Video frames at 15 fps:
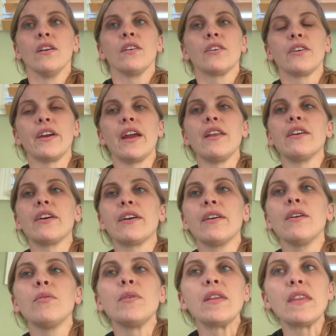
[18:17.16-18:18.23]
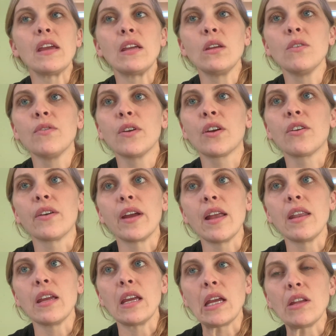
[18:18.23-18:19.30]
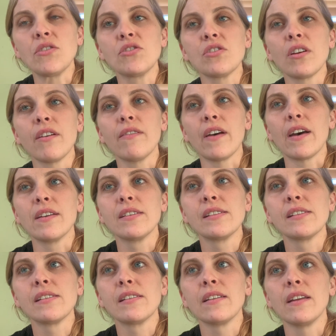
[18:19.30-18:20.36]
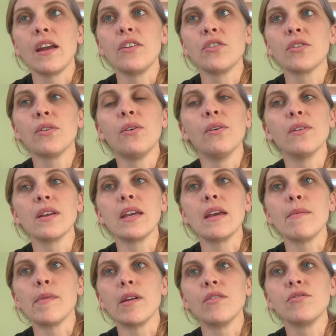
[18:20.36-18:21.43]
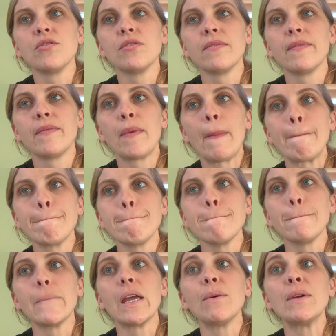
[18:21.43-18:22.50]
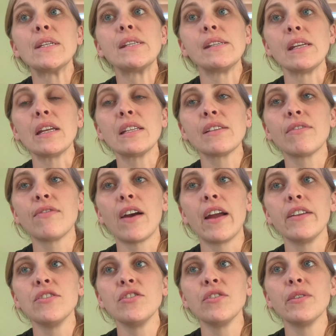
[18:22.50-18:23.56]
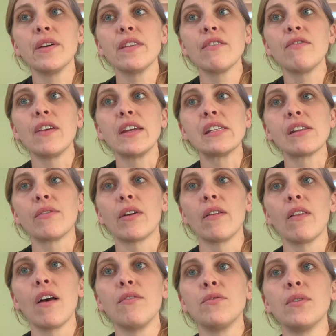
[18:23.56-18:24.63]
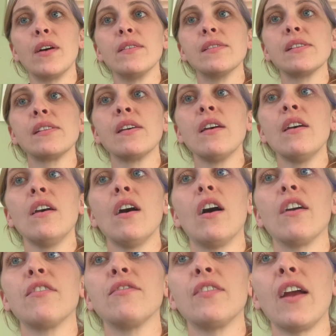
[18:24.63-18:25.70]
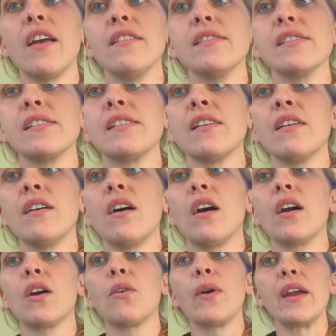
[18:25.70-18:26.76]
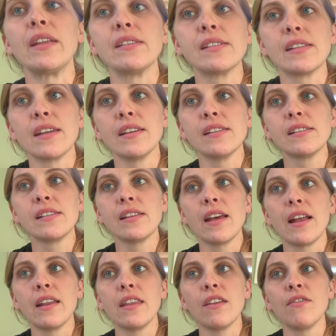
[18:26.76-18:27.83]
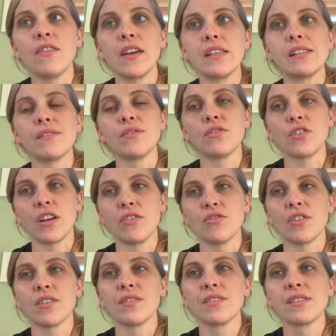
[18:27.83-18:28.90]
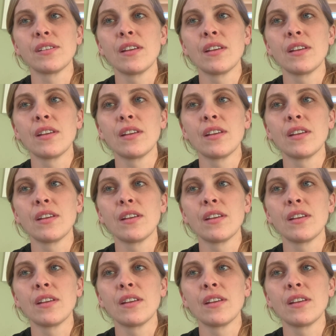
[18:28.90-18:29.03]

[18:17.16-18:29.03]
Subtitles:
Creator, we thank you for creating each of us in your holy image. May we seek to find you in the face of our loved ones, our friends, our acquaintances, and in the face of strangers.